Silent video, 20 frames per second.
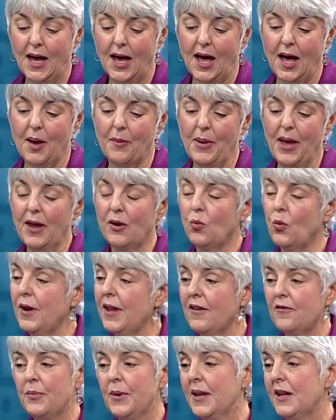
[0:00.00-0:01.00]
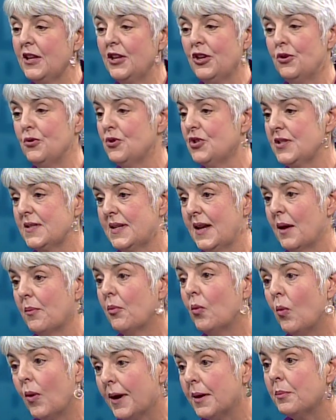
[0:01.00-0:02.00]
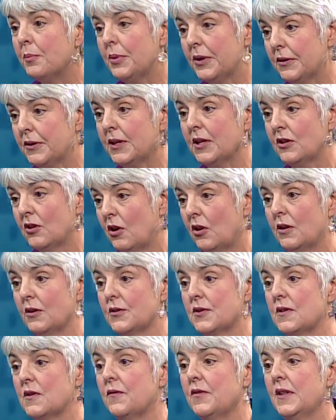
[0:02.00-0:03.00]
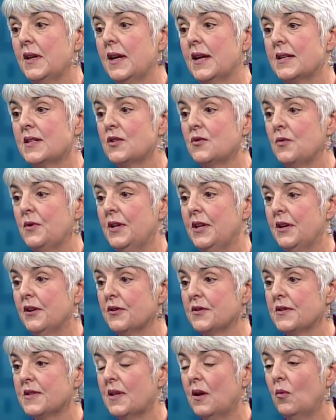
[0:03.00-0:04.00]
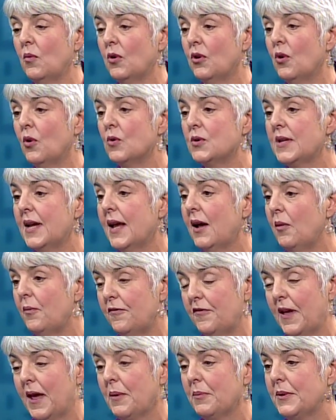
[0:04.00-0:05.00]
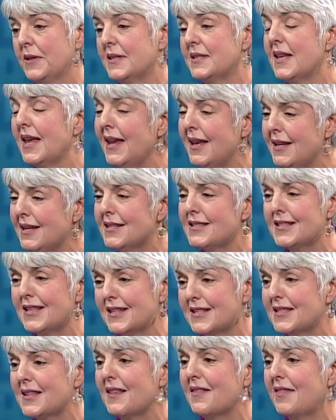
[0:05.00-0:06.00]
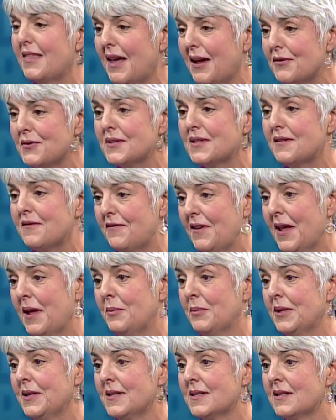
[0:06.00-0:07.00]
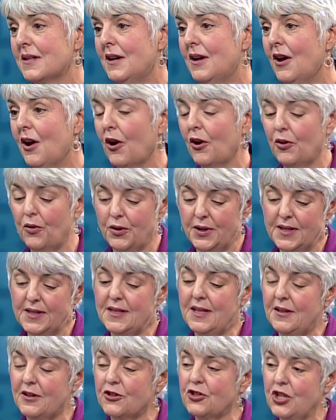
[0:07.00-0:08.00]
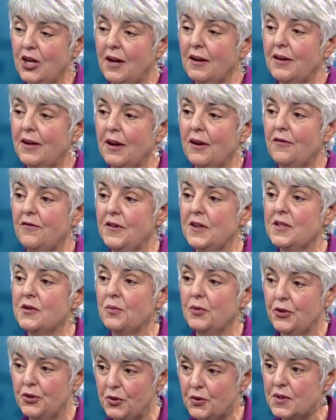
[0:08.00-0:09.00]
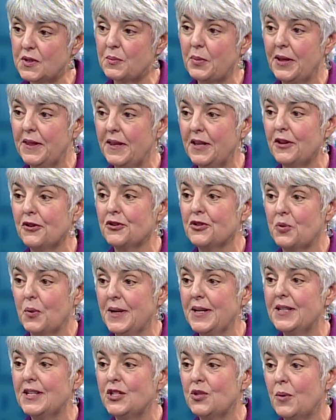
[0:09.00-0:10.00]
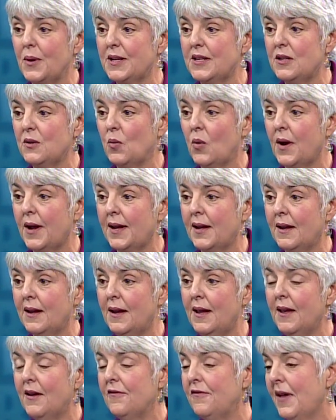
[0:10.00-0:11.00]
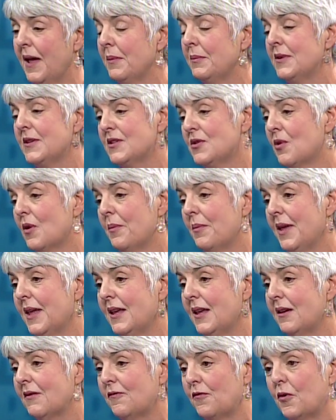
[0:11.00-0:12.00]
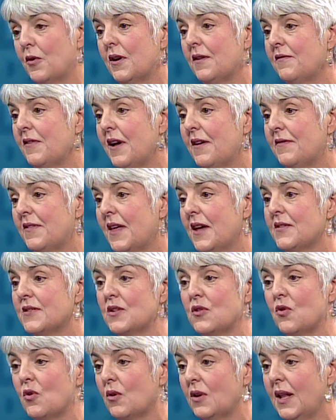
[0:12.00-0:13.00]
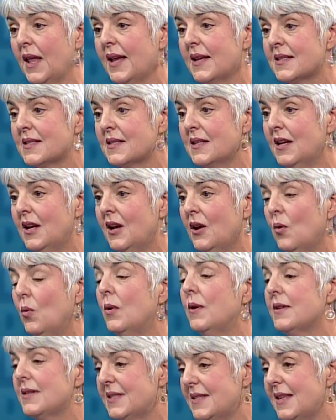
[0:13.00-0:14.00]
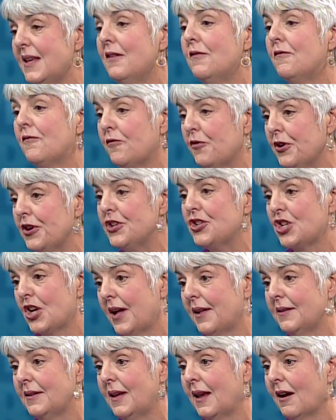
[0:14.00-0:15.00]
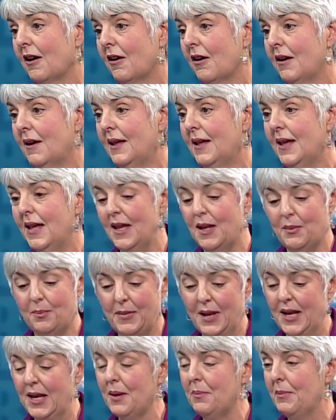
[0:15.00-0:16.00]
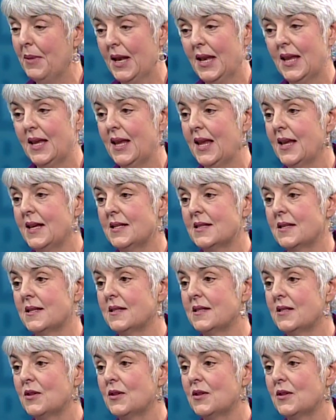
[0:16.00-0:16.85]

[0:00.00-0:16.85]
And we have made a huge step, $1 billion over the next 3 years that will go to help families. 86,000 families are going to see their childcare fees reduced by the year 2021. Families who are making $45,000 or less will see free childcare in many, many cases.